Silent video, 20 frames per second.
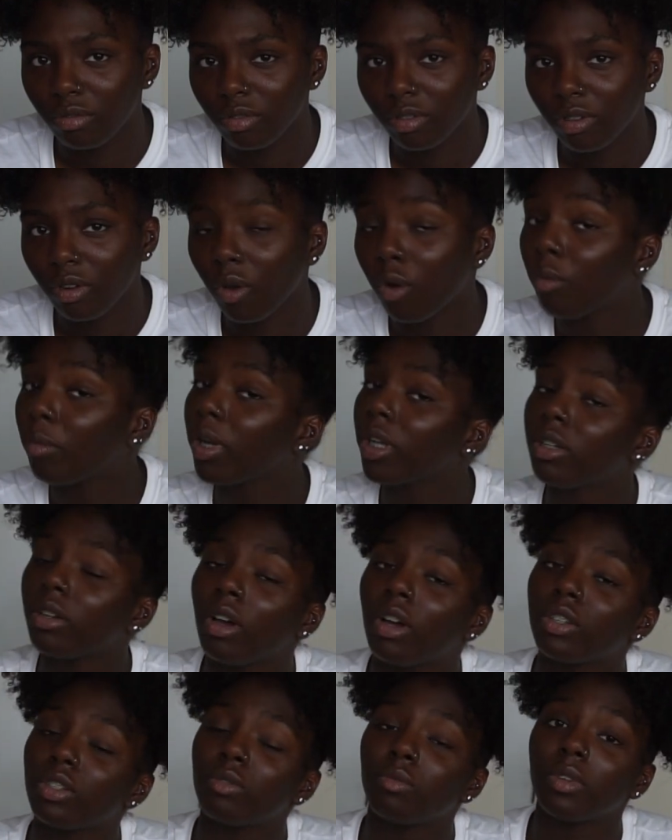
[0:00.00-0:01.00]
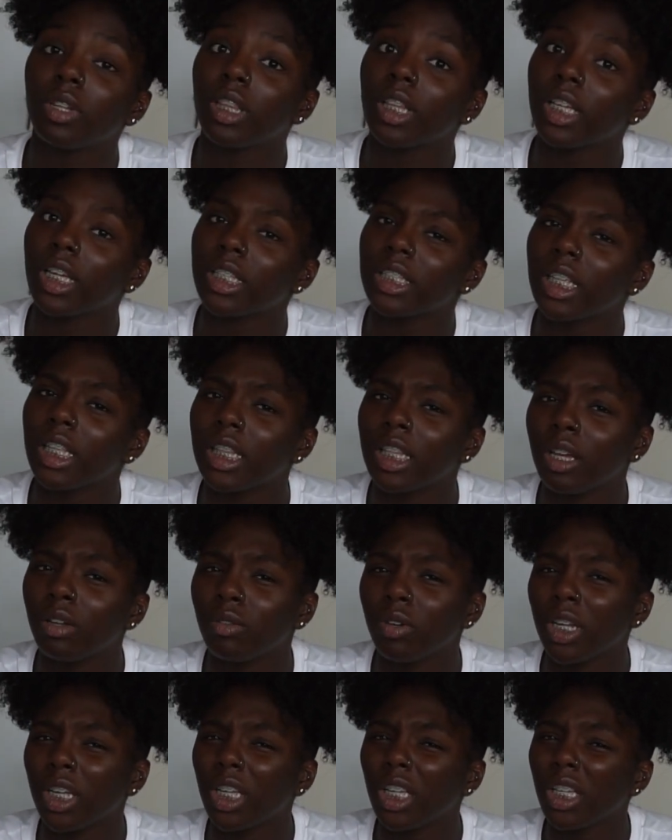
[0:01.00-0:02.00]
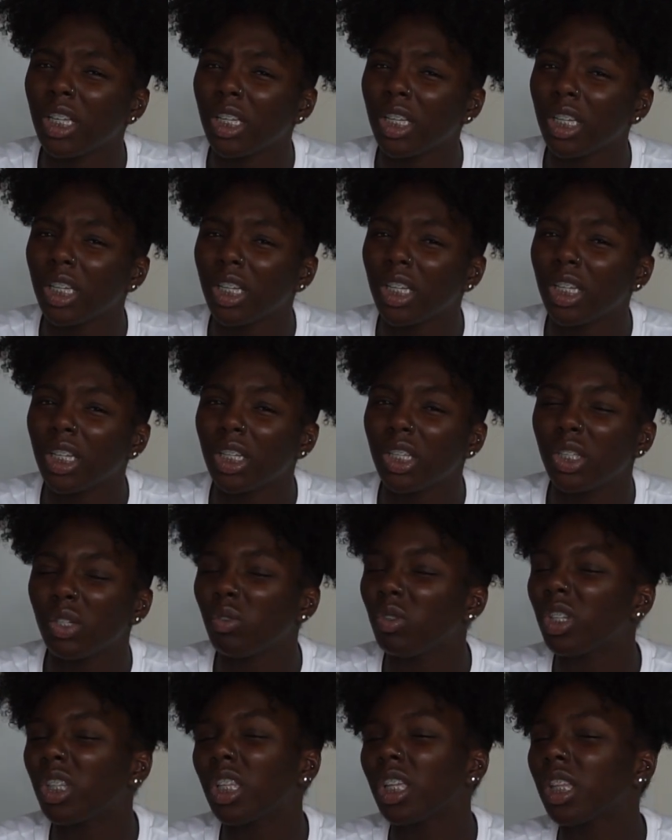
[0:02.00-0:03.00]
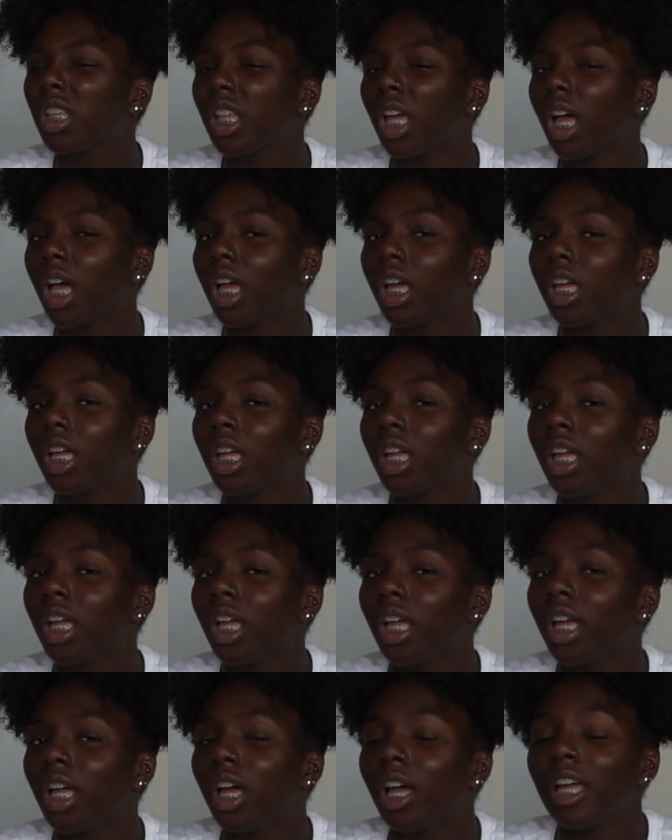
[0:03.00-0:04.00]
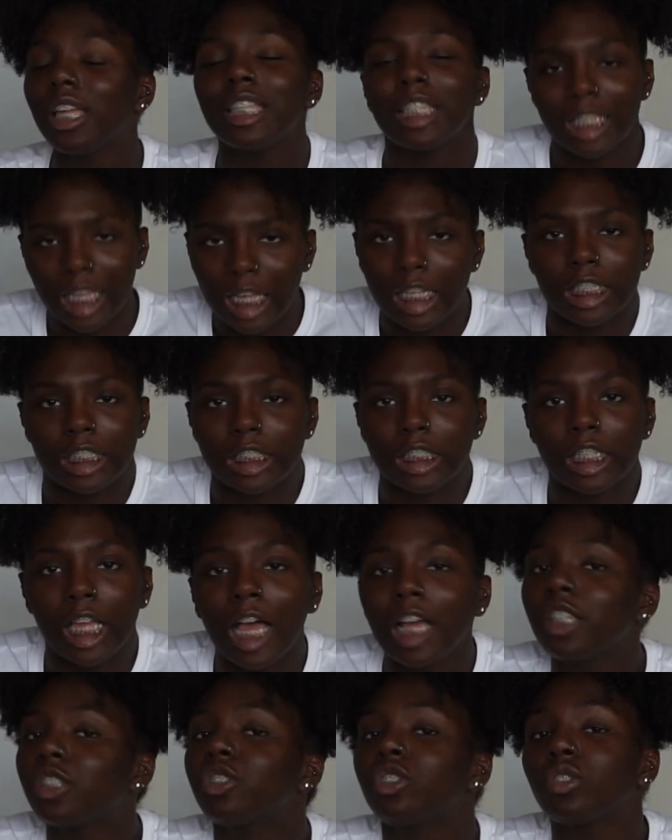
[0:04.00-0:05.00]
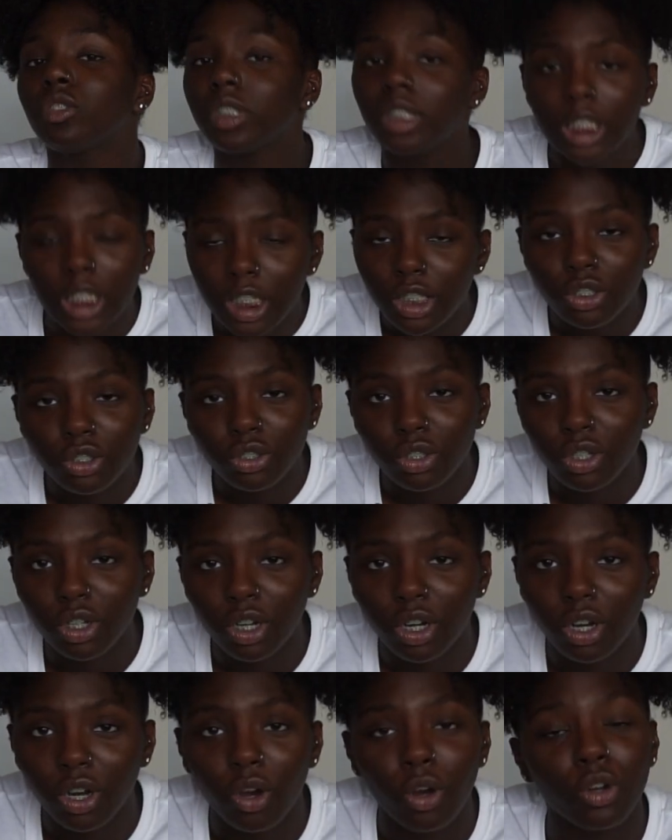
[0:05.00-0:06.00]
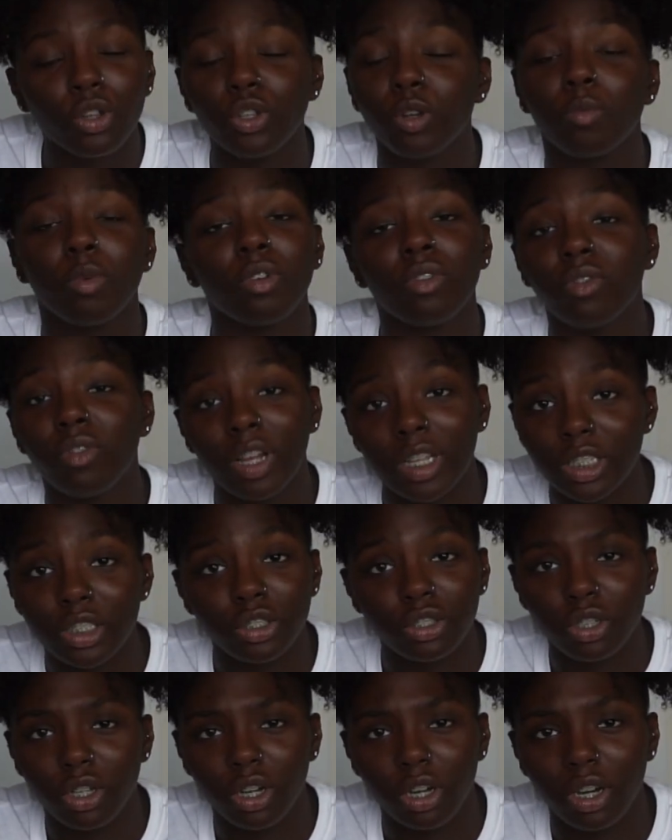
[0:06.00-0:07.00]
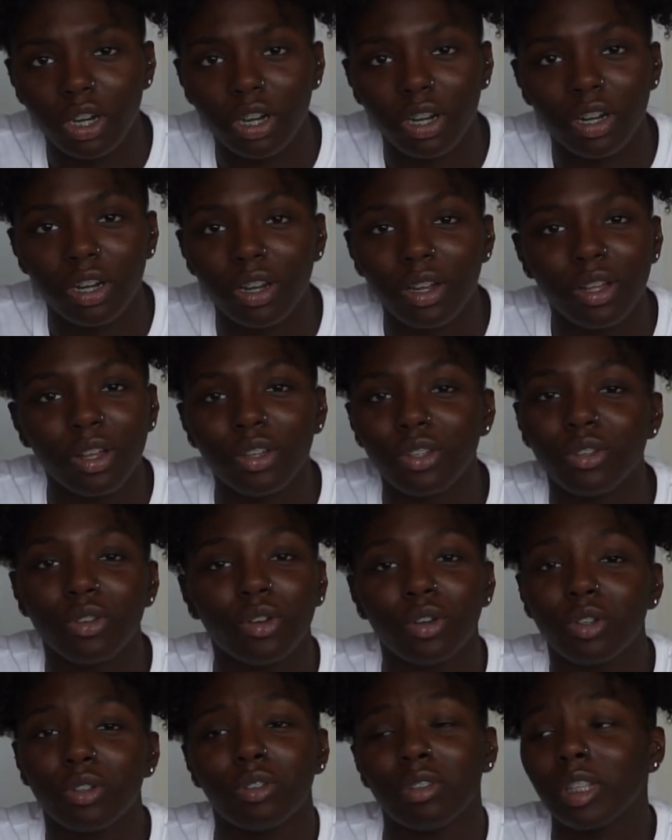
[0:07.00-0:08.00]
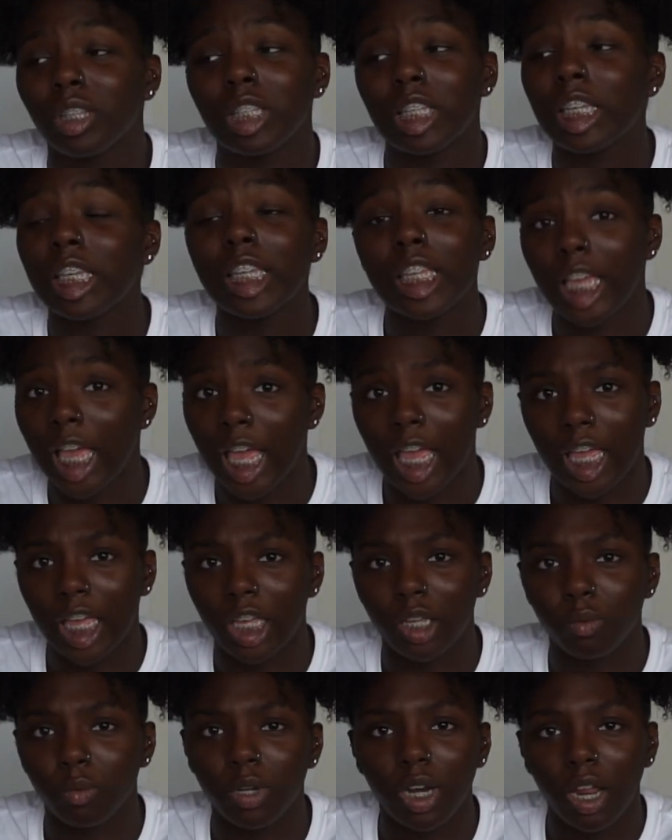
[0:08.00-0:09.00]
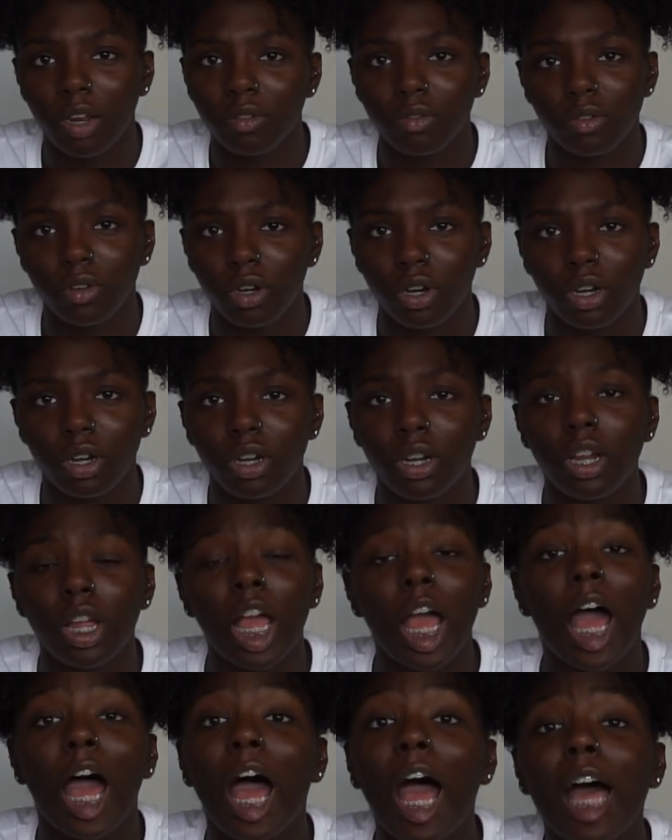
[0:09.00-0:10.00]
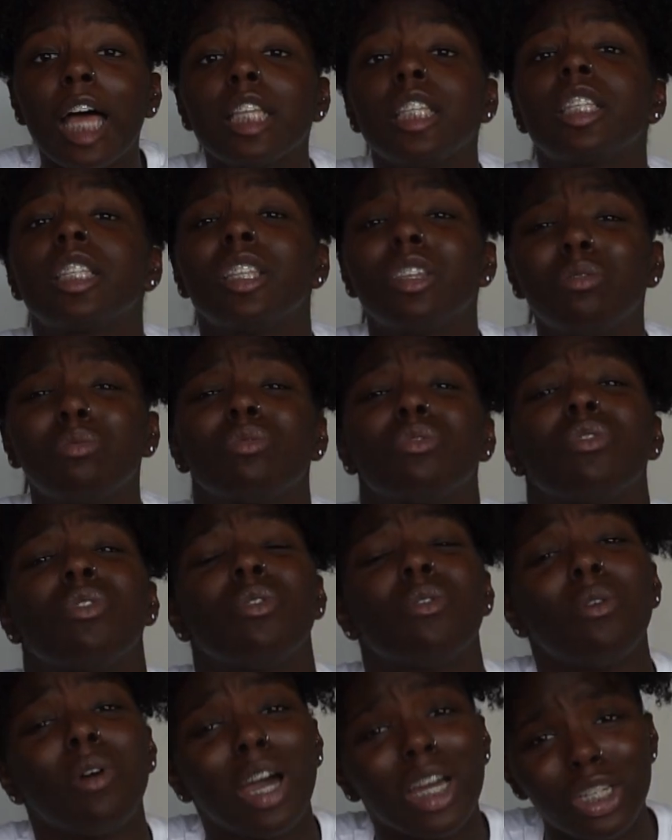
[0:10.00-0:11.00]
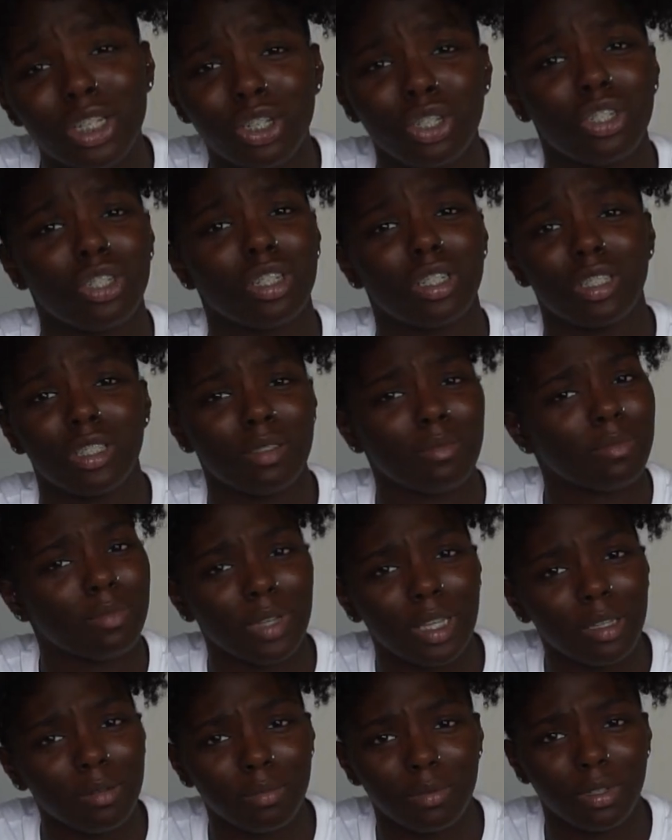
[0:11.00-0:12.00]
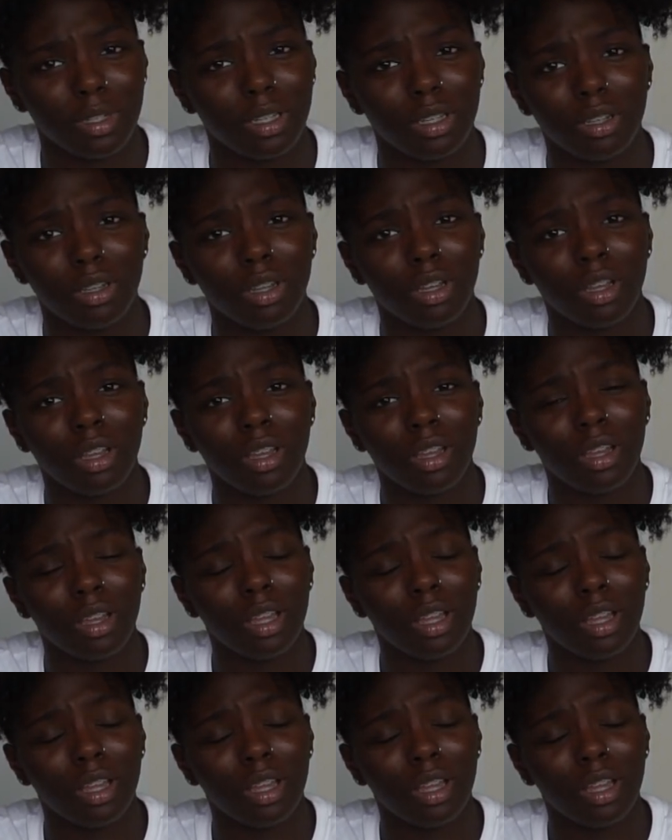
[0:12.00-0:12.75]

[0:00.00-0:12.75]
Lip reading: you. Oh my god, you wouldn't think I said that, right? You wouldn't think that. Yes, ask your teacher, your professor, your TA, whatever. Ask them questions, baby.